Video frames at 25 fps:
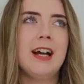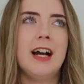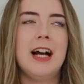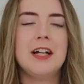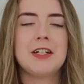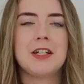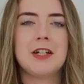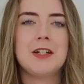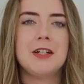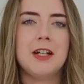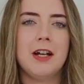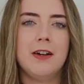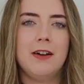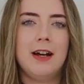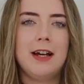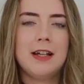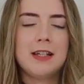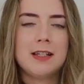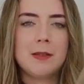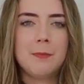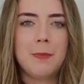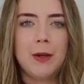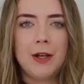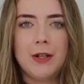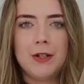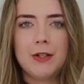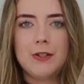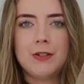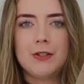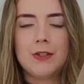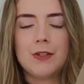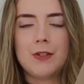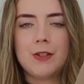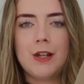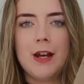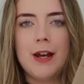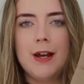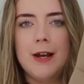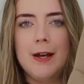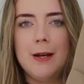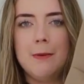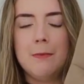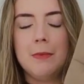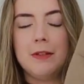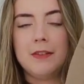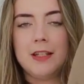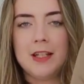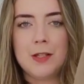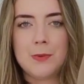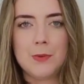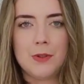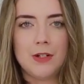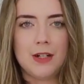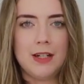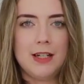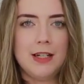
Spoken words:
I don't know, I suppose this one